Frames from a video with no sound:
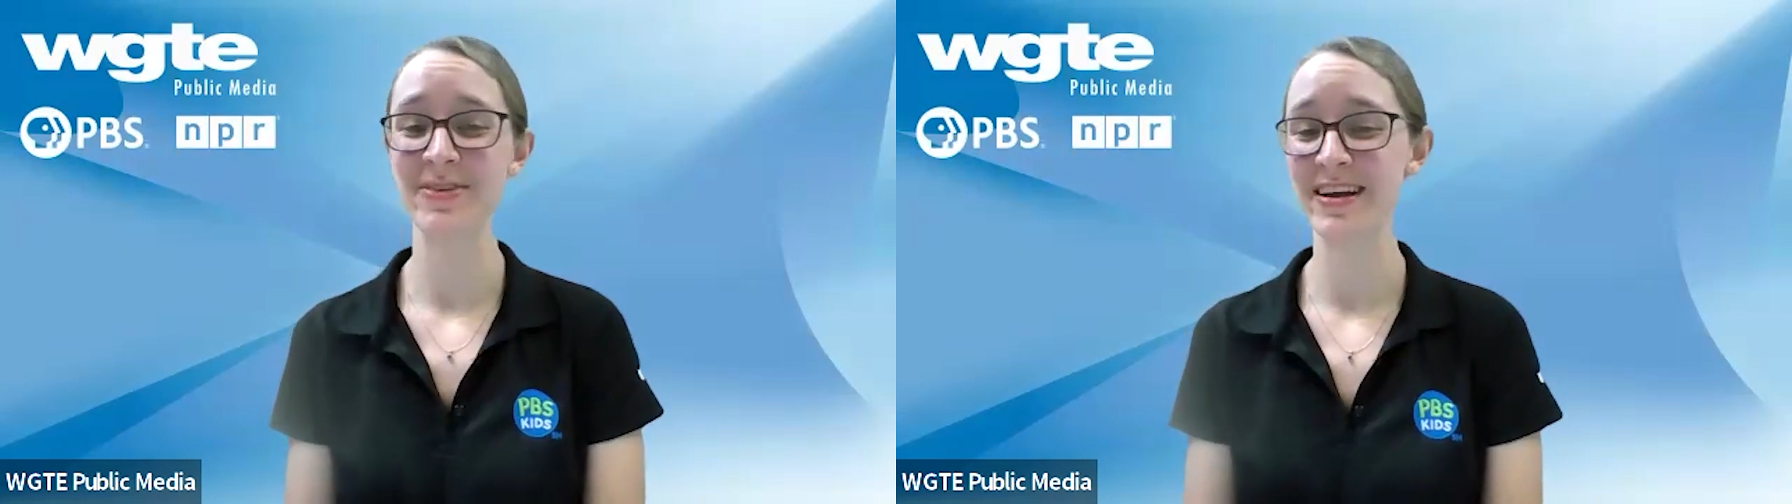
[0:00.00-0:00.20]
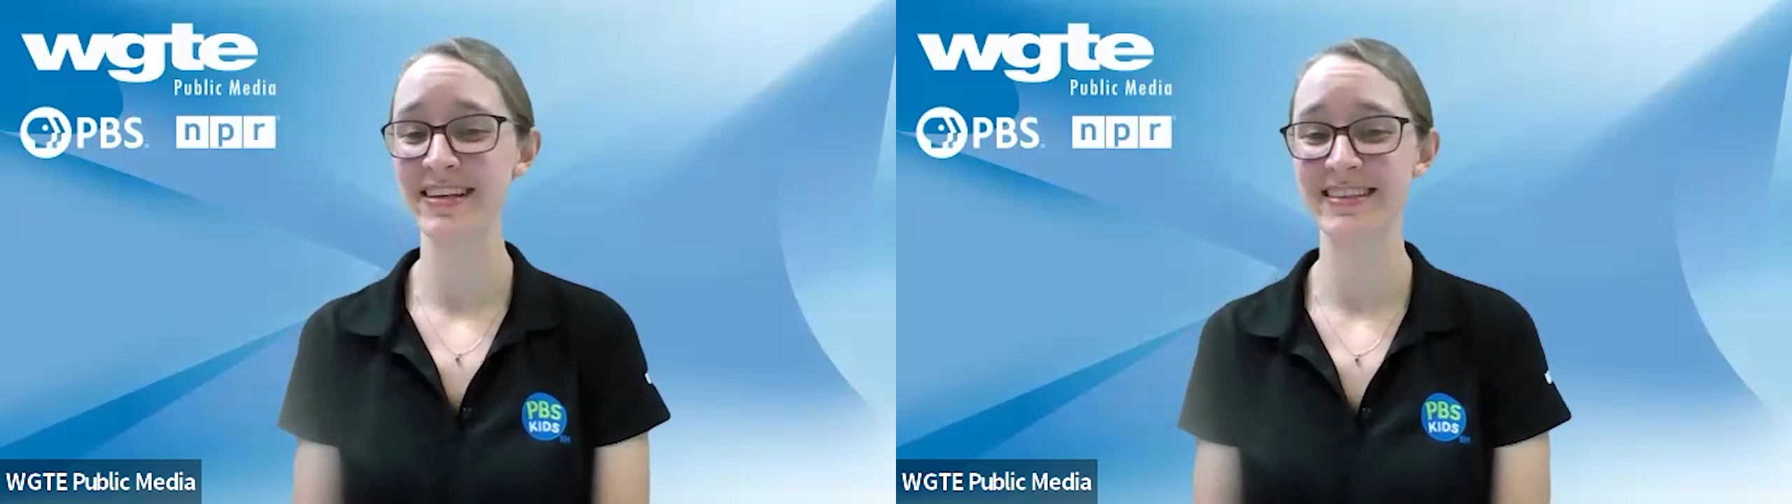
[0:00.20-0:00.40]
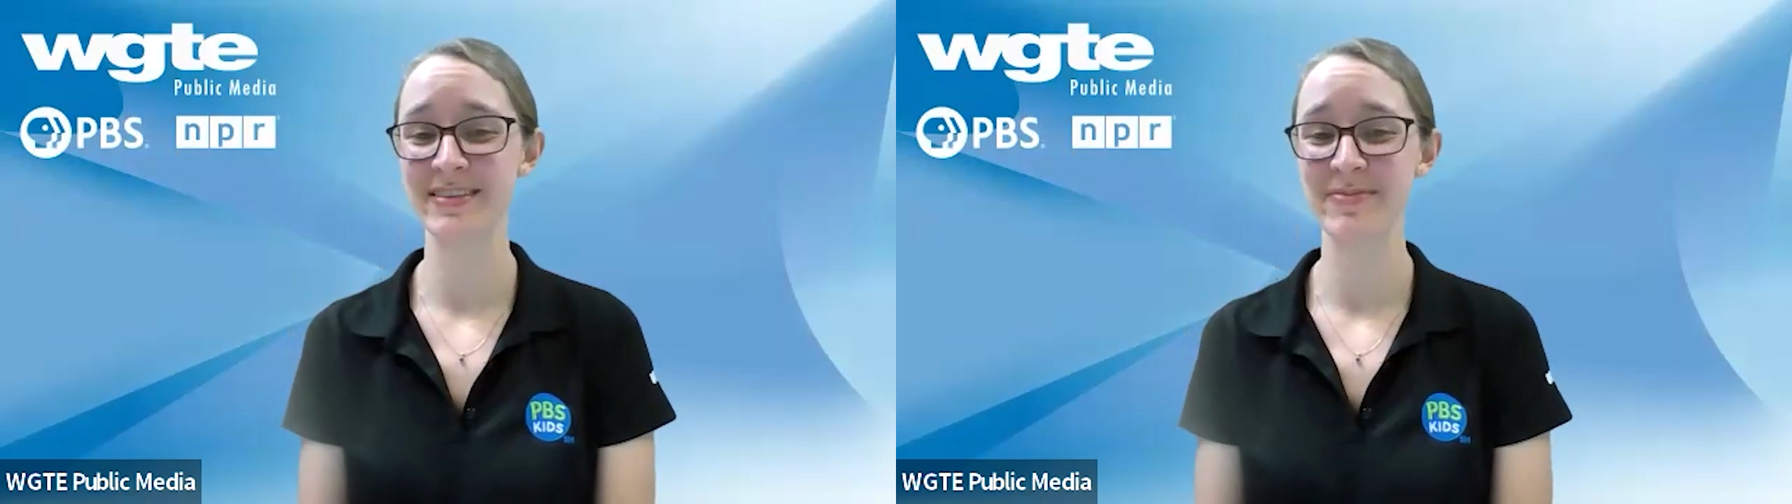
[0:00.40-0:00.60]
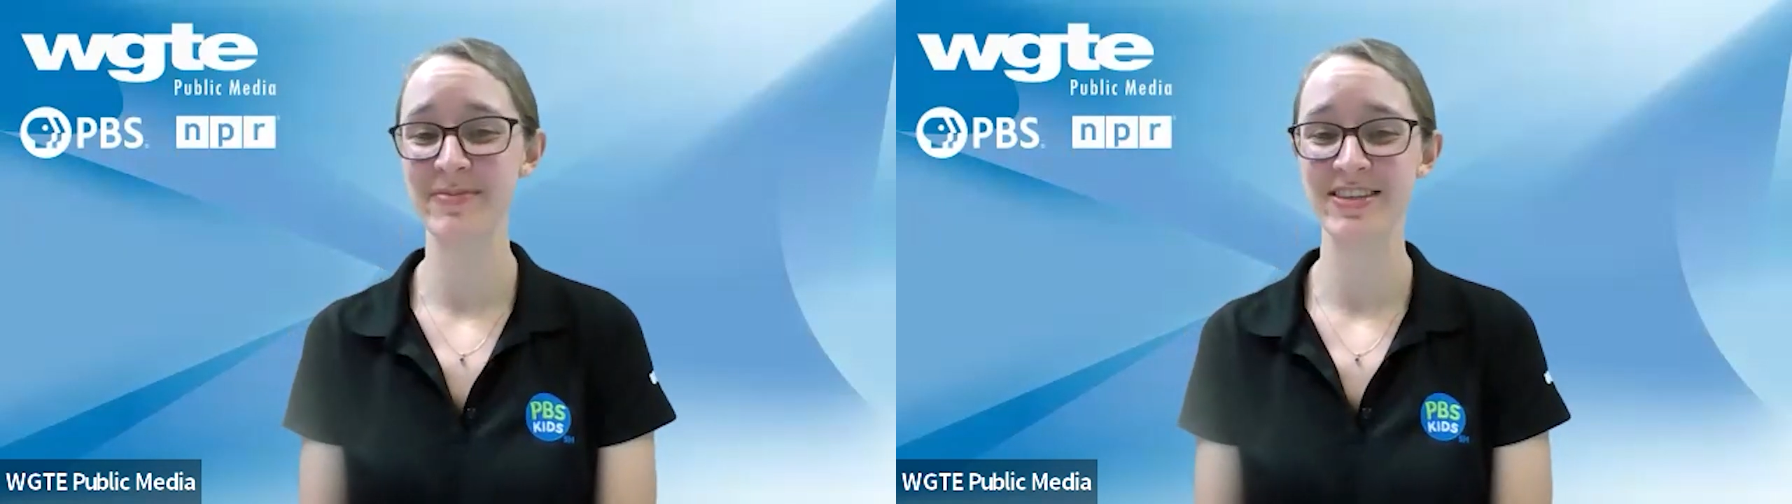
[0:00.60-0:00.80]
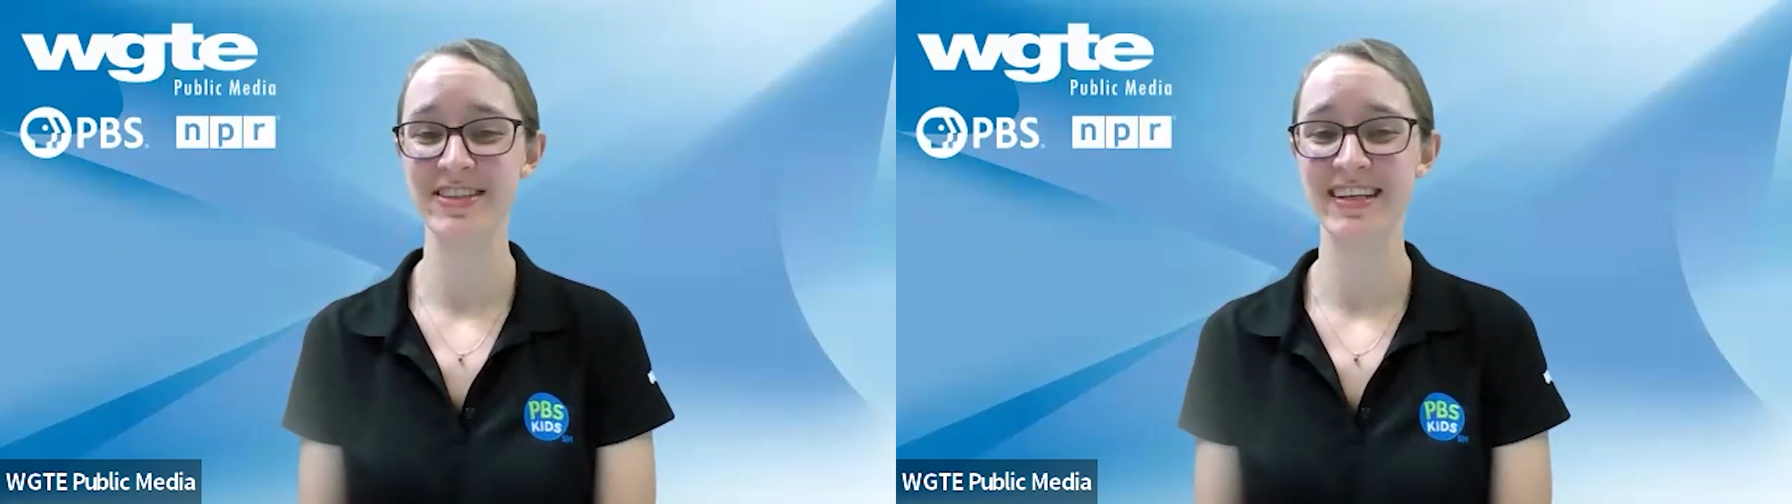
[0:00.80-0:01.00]
wanted to
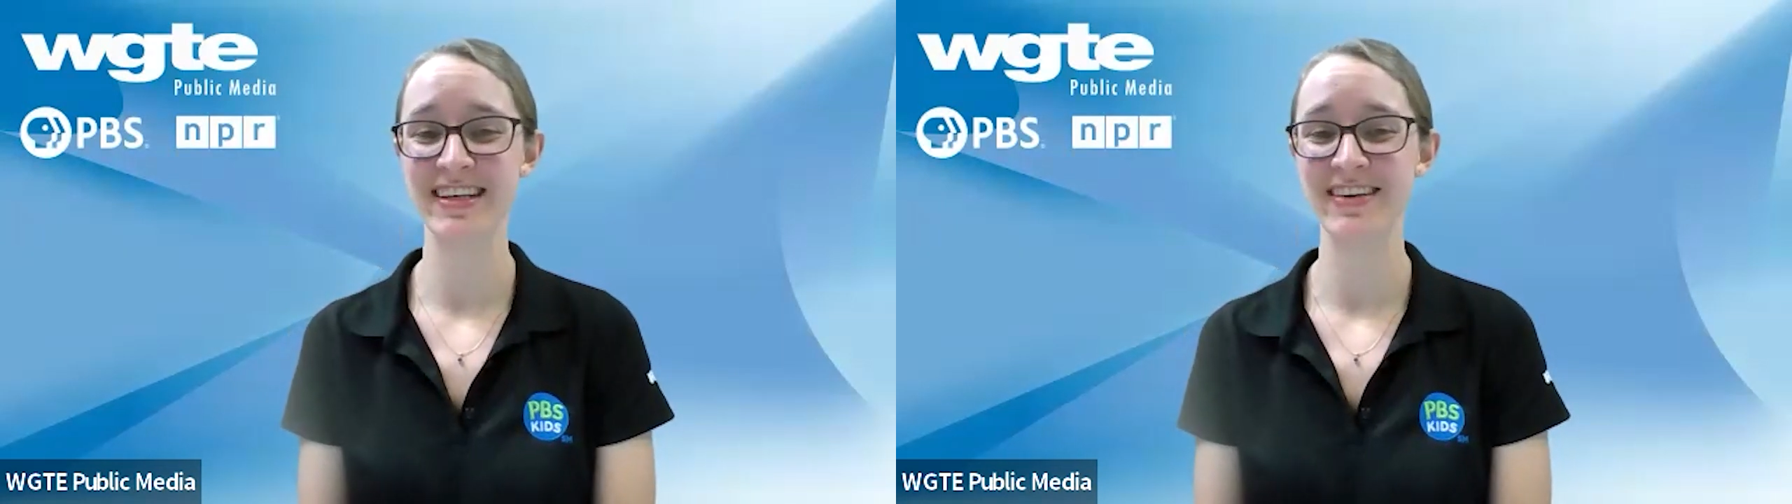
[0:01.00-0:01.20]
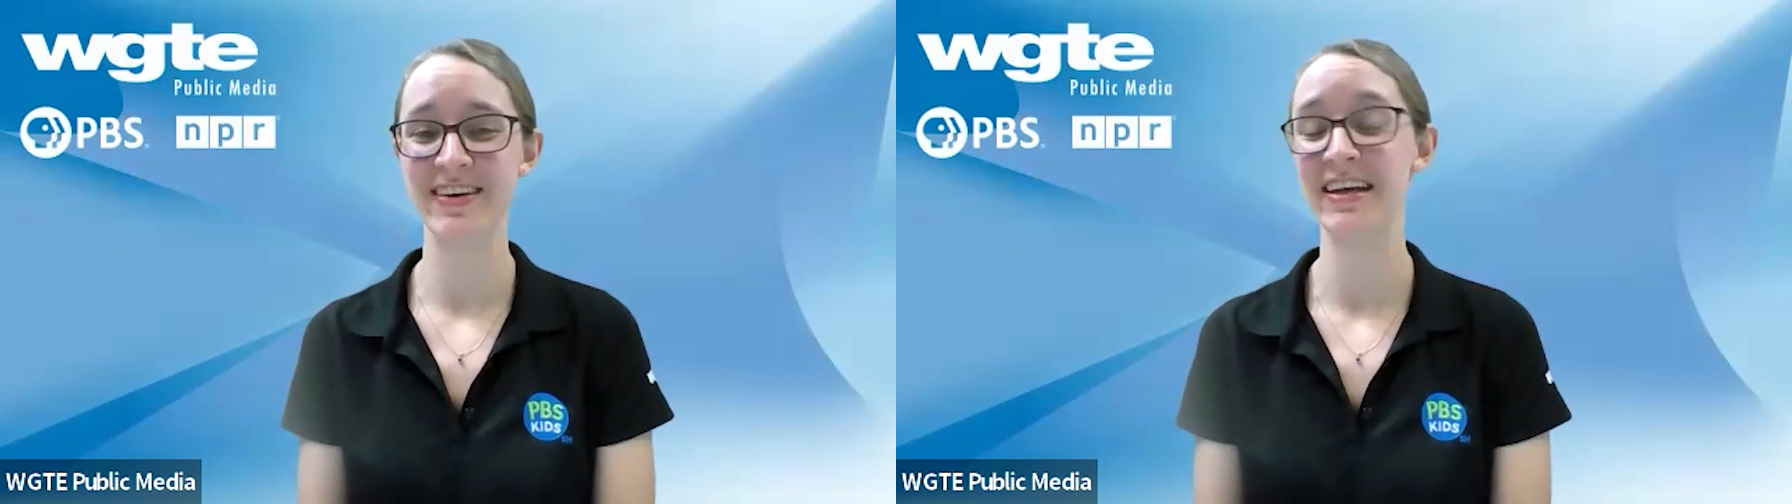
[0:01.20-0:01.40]
mention,